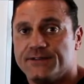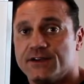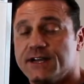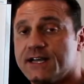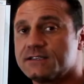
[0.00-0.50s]
if
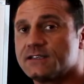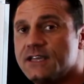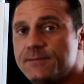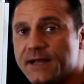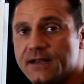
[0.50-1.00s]
you're not
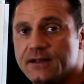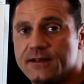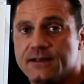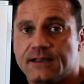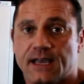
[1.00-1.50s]
sleeping,
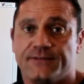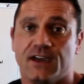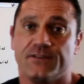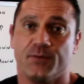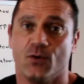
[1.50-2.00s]
if
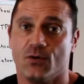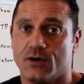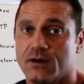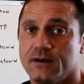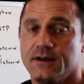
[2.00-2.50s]
you have
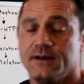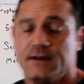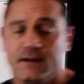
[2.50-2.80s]
poor